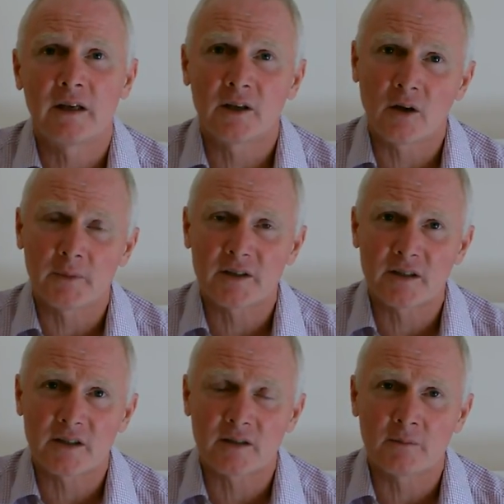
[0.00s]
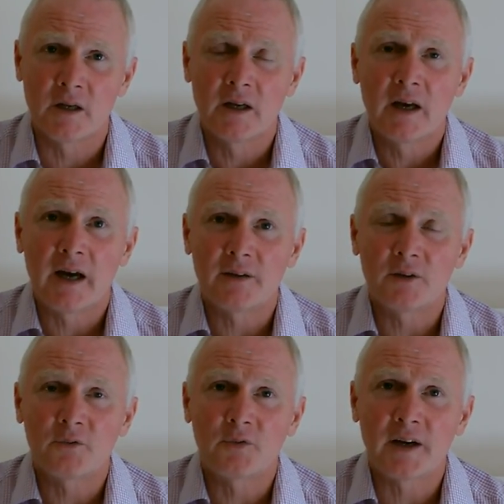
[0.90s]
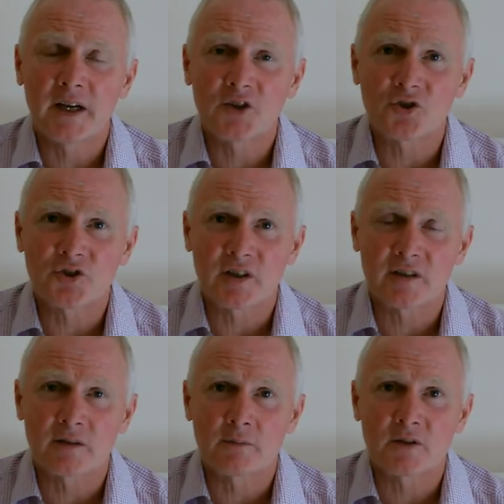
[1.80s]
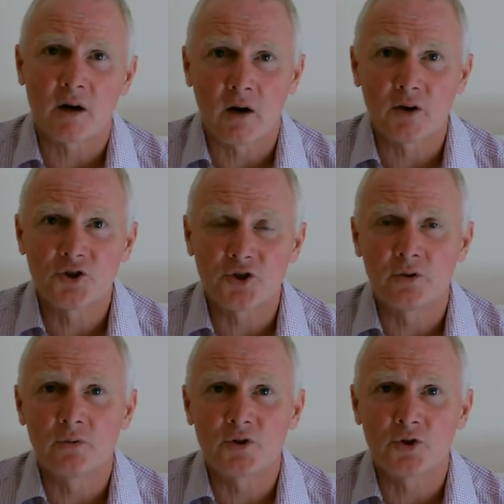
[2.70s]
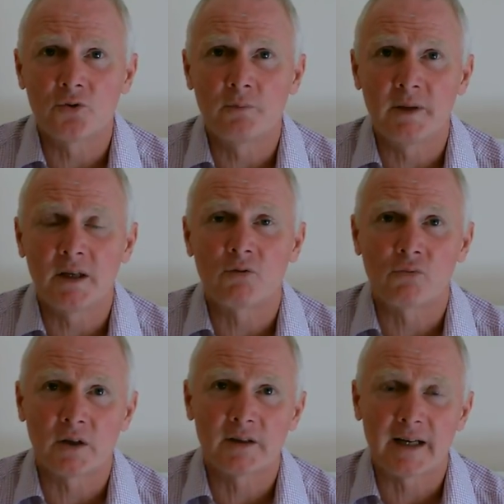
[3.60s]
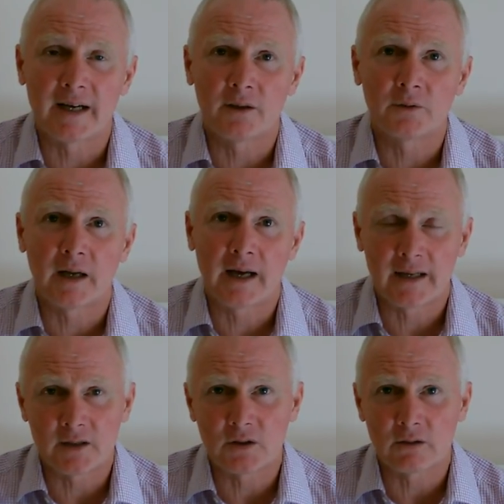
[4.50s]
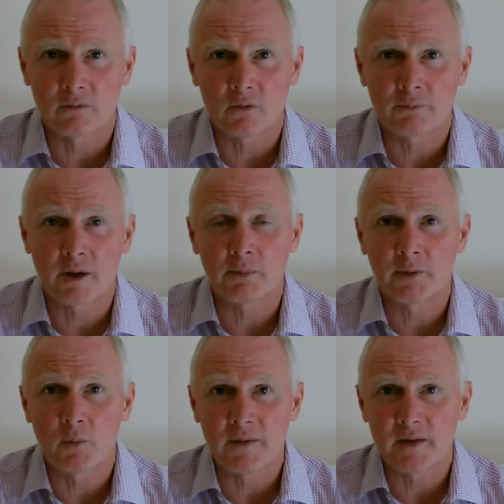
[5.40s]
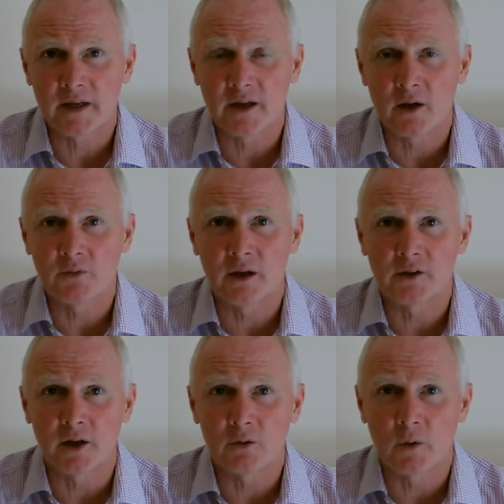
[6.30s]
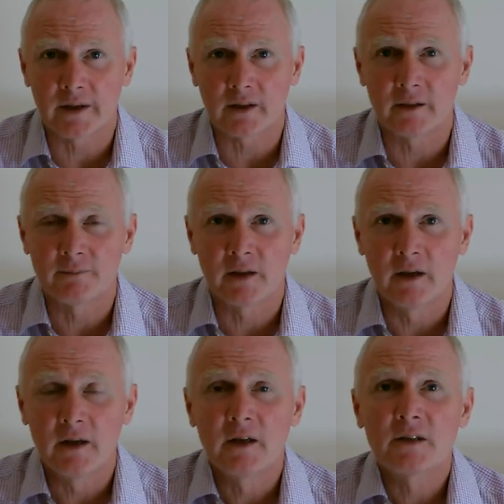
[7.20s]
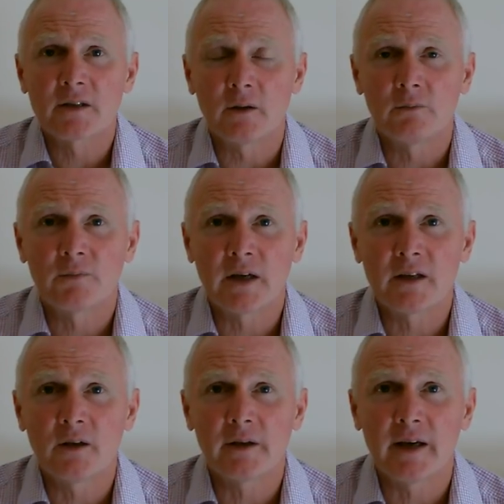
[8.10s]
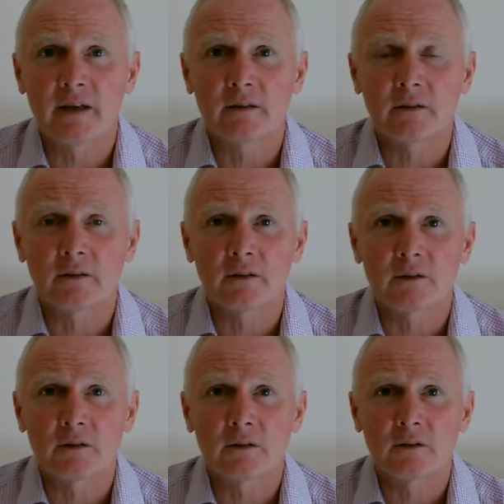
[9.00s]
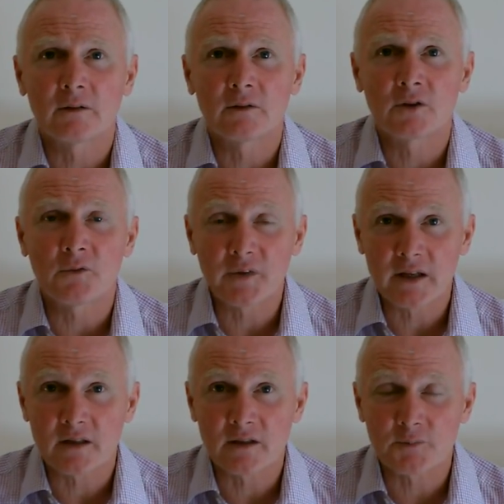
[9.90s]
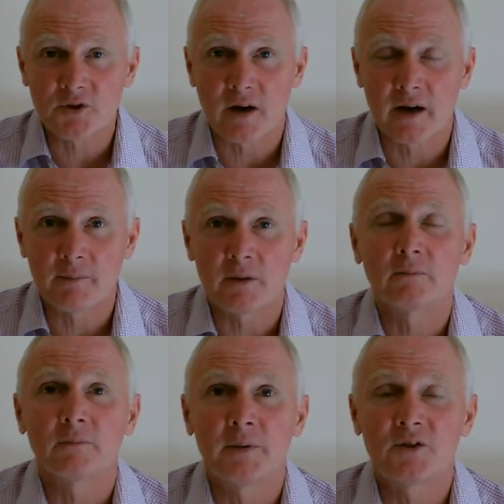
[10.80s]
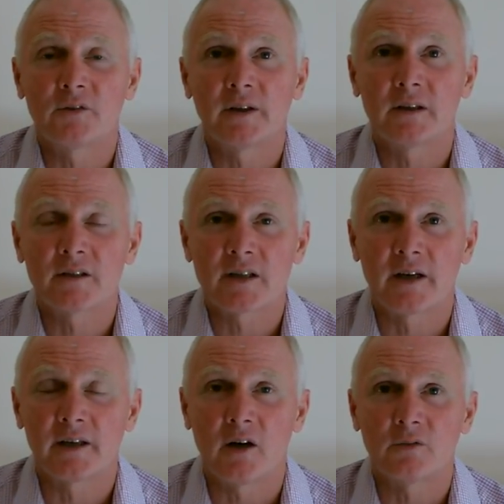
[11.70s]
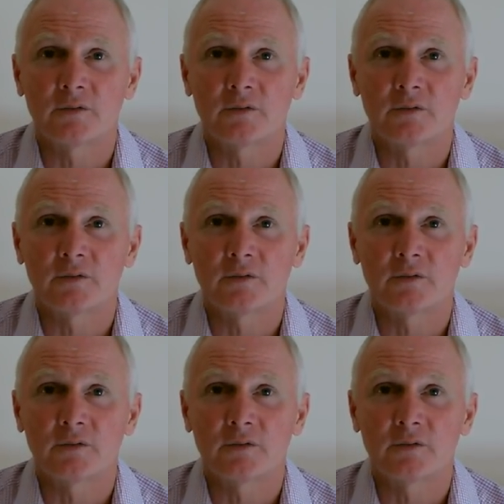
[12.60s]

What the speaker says: economic system and the financial systems are due to be run down, and probably when they go, they'll go quickly. So thank you again. Don't forget to subscribe. Peter of England signing